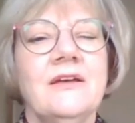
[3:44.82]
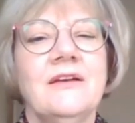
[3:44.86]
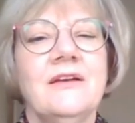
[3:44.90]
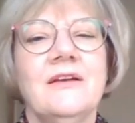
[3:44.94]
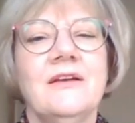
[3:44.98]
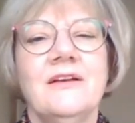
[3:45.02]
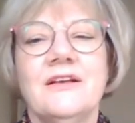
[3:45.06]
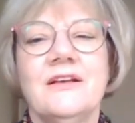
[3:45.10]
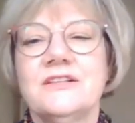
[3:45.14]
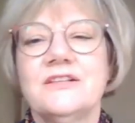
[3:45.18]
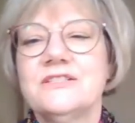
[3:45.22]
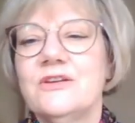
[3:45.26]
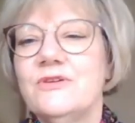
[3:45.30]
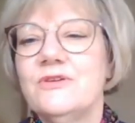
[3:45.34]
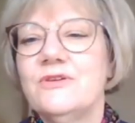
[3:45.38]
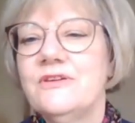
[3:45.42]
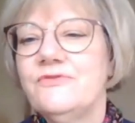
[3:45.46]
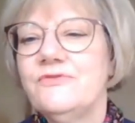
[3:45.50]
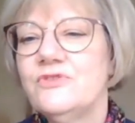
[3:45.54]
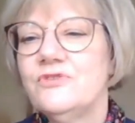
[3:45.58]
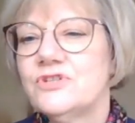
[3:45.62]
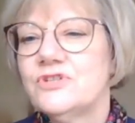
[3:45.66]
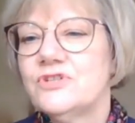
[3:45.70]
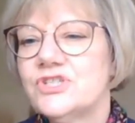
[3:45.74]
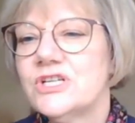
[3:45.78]
So if
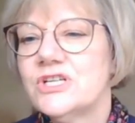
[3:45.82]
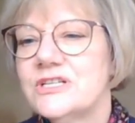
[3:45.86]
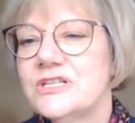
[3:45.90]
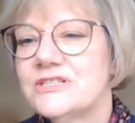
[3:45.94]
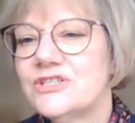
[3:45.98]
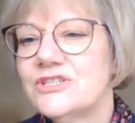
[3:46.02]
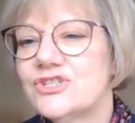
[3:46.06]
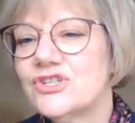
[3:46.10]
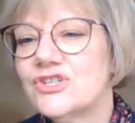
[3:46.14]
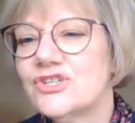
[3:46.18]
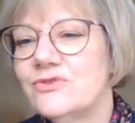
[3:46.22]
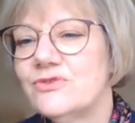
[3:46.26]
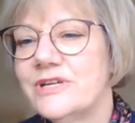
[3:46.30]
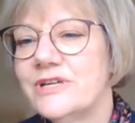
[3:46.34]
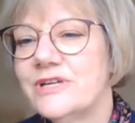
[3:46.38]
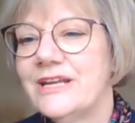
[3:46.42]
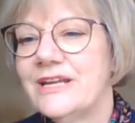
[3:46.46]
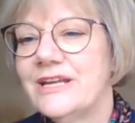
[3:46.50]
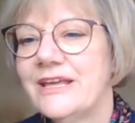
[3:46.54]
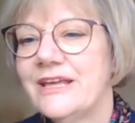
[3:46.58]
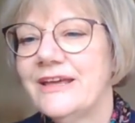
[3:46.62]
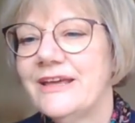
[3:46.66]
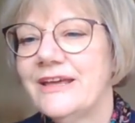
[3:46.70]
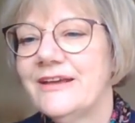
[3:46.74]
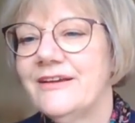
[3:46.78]
you're just
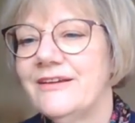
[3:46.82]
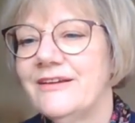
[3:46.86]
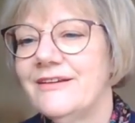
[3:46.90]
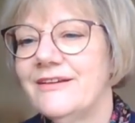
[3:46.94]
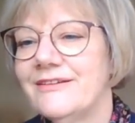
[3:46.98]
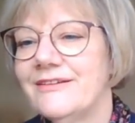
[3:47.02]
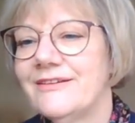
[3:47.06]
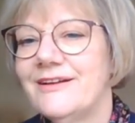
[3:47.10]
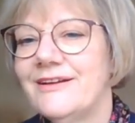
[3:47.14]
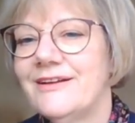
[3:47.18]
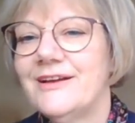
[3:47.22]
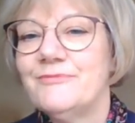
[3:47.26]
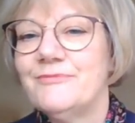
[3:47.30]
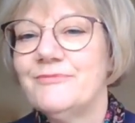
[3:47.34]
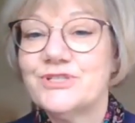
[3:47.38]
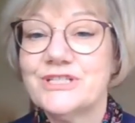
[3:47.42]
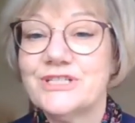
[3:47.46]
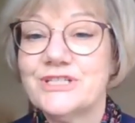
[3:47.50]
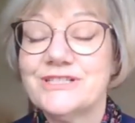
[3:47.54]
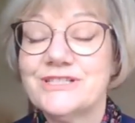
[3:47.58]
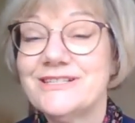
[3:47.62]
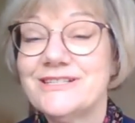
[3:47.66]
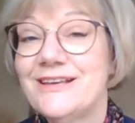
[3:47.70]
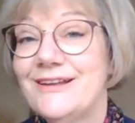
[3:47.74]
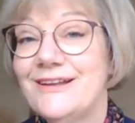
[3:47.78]
joining, I'm
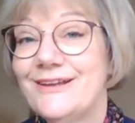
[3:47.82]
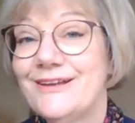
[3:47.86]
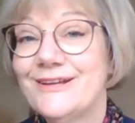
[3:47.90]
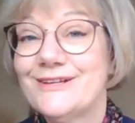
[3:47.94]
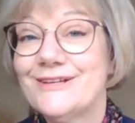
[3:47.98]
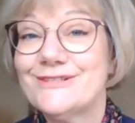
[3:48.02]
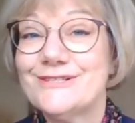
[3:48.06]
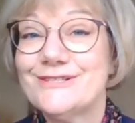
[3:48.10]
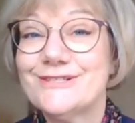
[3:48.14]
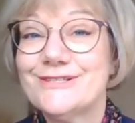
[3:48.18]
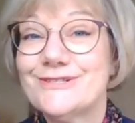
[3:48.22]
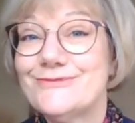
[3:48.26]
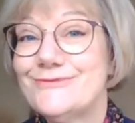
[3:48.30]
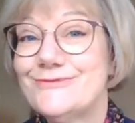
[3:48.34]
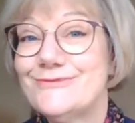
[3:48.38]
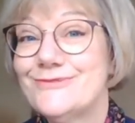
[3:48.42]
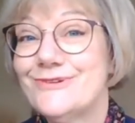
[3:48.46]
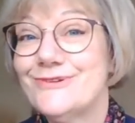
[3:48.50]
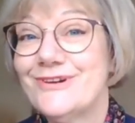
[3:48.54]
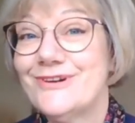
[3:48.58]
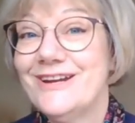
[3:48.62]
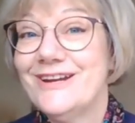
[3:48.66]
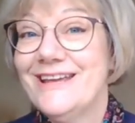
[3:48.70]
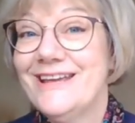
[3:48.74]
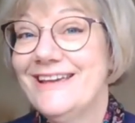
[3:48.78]
just telling a
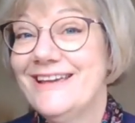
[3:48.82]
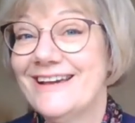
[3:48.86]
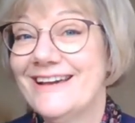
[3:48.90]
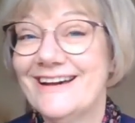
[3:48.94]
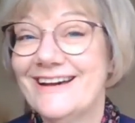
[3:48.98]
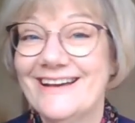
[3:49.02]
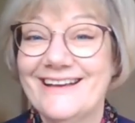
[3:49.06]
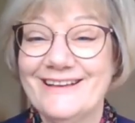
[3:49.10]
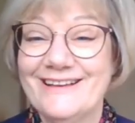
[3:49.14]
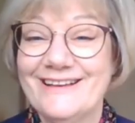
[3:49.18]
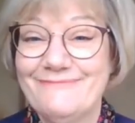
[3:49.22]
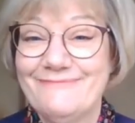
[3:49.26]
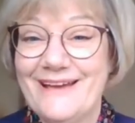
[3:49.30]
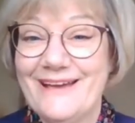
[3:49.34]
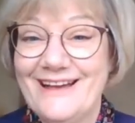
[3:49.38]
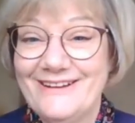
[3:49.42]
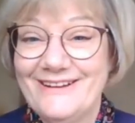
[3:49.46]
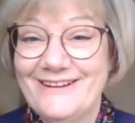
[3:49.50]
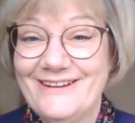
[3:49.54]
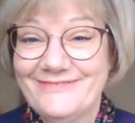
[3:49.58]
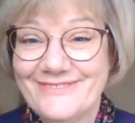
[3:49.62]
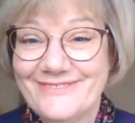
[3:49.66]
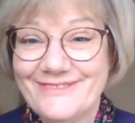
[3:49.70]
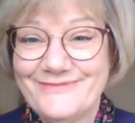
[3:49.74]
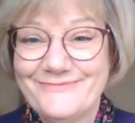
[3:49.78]
story
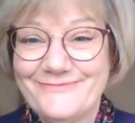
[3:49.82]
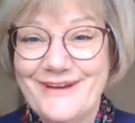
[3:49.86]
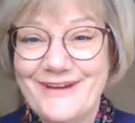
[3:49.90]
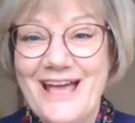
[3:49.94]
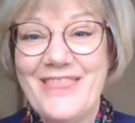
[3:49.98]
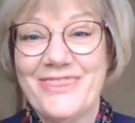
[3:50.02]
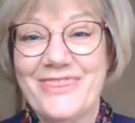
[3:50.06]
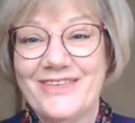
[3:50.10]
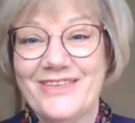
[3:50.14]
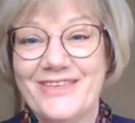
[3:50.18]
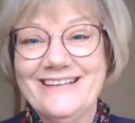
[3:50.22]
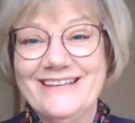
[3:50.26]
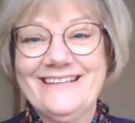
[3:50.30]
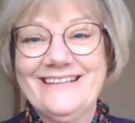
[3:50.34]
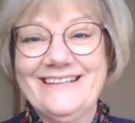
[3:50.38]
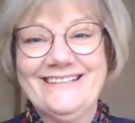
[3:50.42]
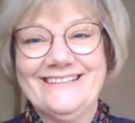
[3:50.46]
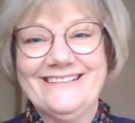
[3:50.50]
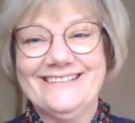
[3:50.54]
about the weather.